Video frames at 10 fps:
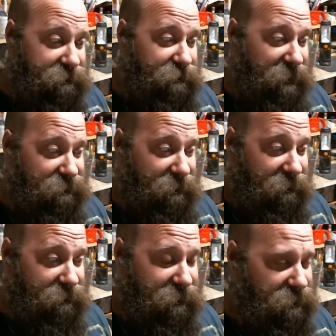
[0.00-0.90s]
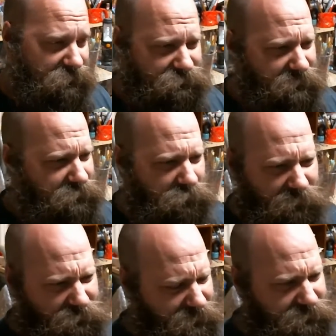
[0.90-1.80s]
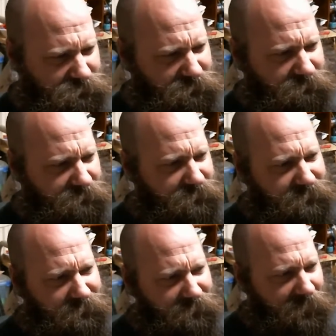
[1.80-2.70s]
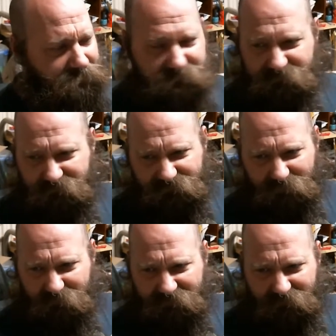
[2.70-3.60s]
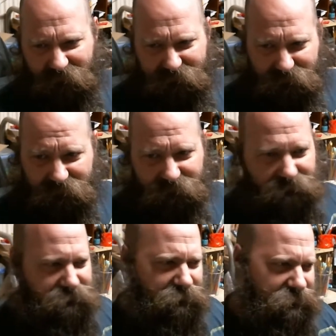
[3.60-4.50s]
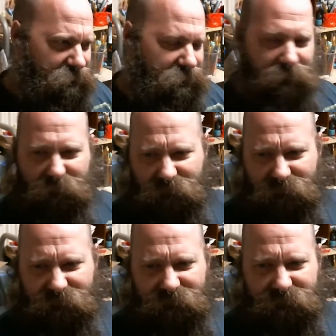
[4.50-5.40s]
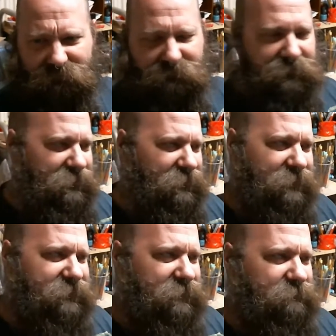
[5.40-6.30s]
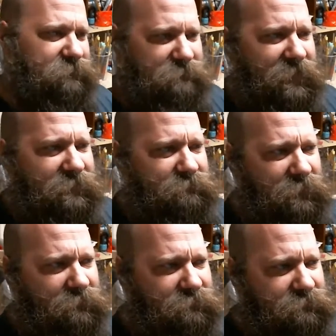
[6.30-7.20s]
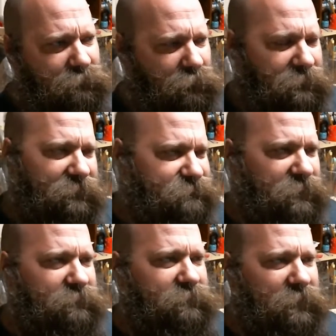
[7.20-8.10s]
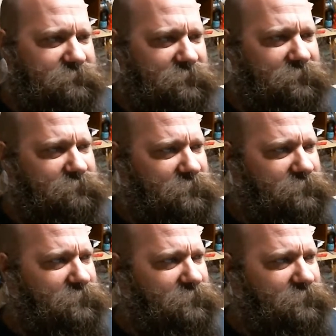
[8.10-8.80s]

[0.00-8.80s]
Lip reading: bands back in the day, and that was my goal. That was my dream. I've achieved so many of my dreams or so many of my goals that I can't be mad about what I've done or not done. But